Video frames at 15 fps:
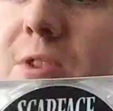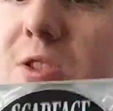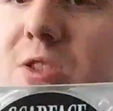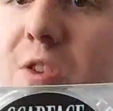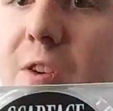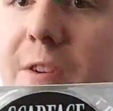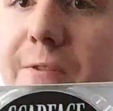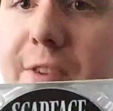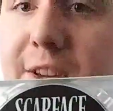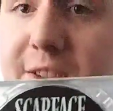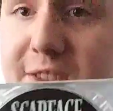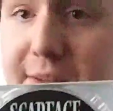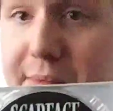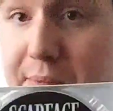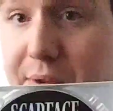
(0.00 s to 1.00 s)
of Scarface
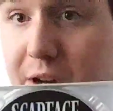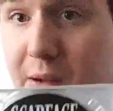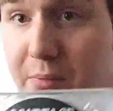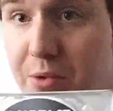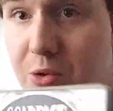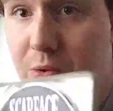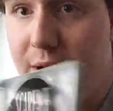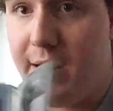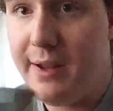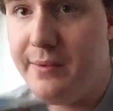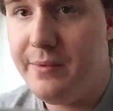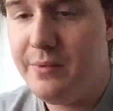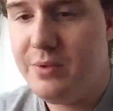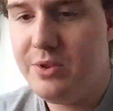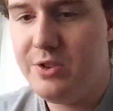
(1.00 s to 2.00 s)
to be put on Blu-ray.
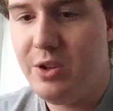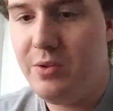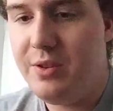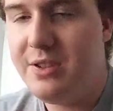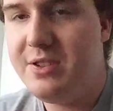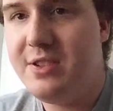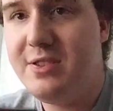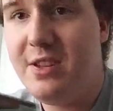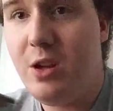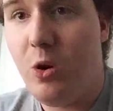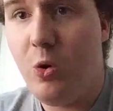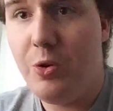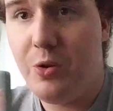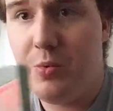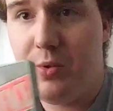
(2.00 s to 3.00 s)
So this is the
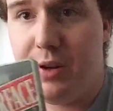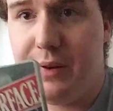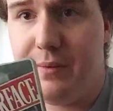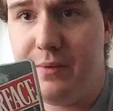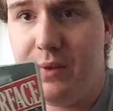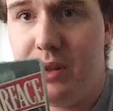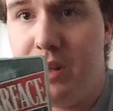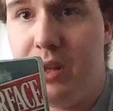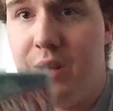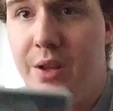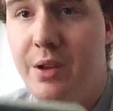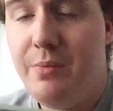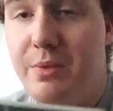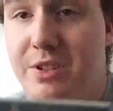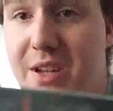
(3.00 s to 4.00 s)
older one,
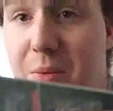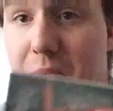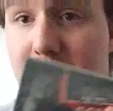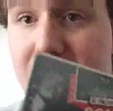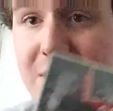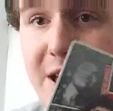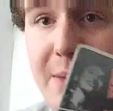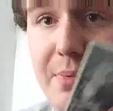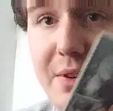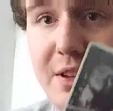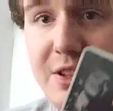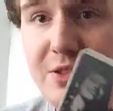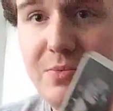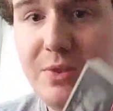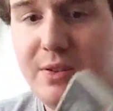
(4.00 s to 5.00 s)
which I'm going to be keeping
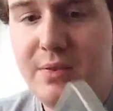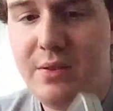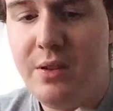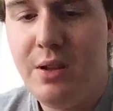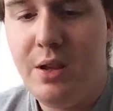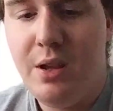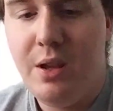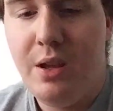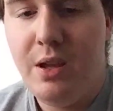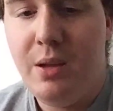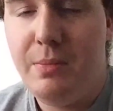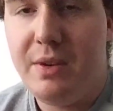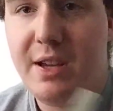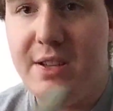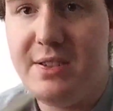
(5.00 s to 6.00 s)
this one
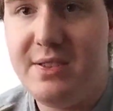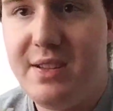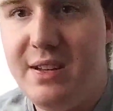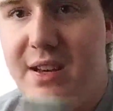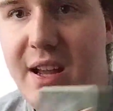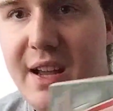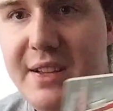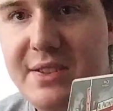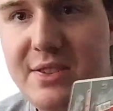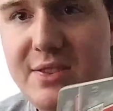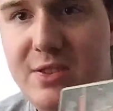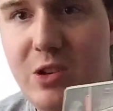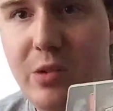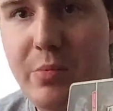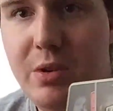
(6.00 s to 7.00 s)
because it's a nice
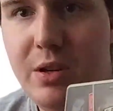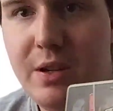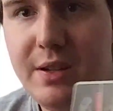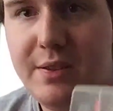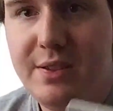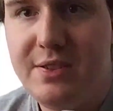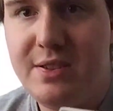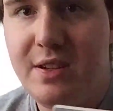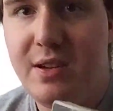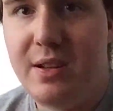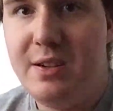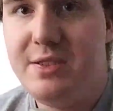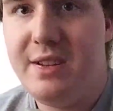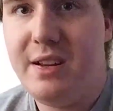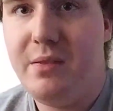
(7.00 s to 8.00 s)
steelbook. This is a
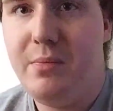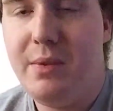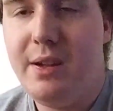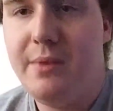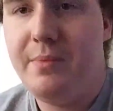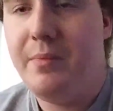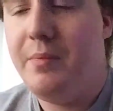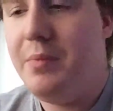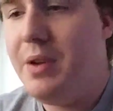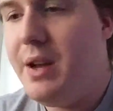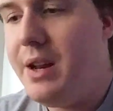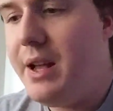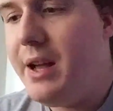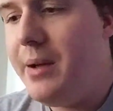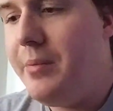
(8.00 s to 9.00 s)
collector's item to me,
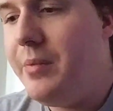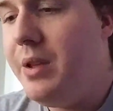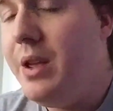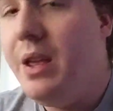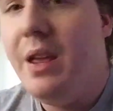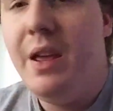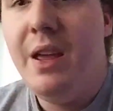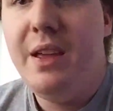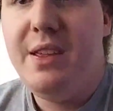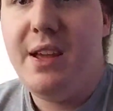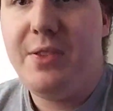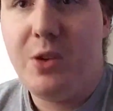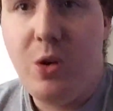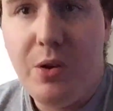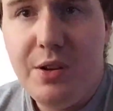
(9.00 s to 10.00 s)
but yeah,
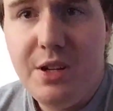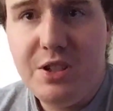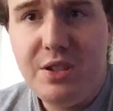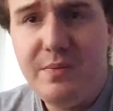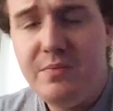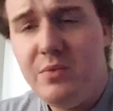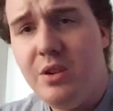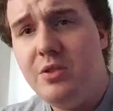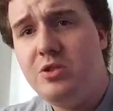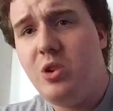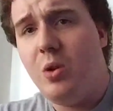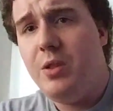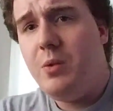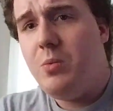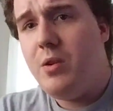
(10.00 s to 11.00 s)
the Gold Edition,
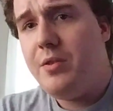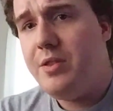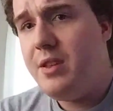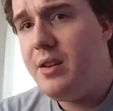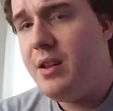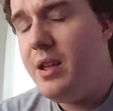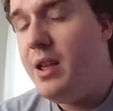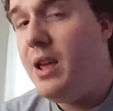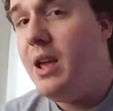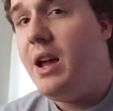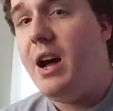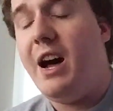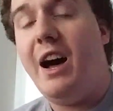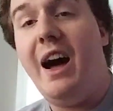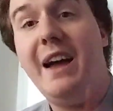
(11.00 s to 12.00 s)
totally worth it.
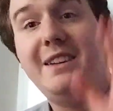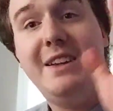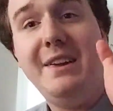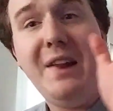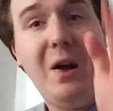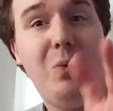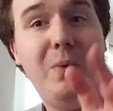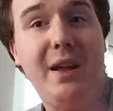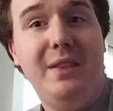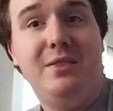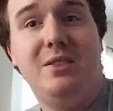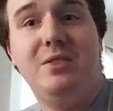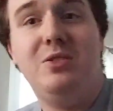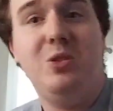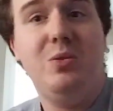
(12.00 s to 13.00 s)
I cannot wait
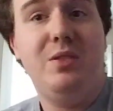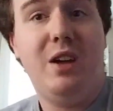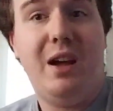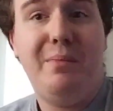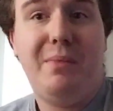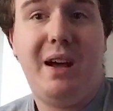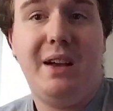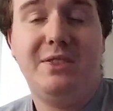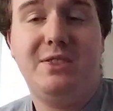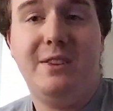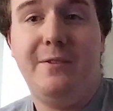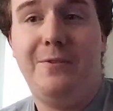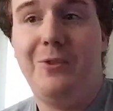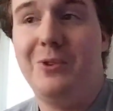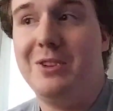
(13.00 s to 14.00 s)
to do the
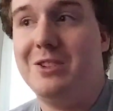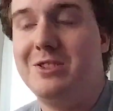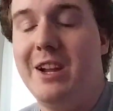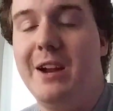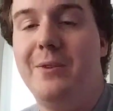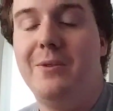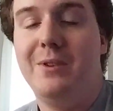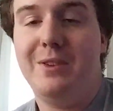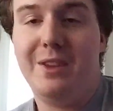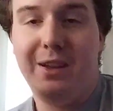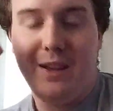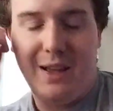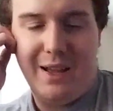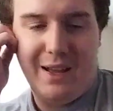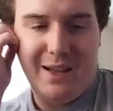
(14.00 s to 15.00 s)
unboxing for
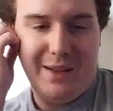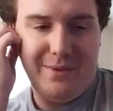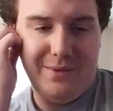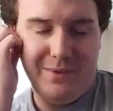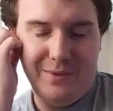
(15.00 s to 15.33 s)
I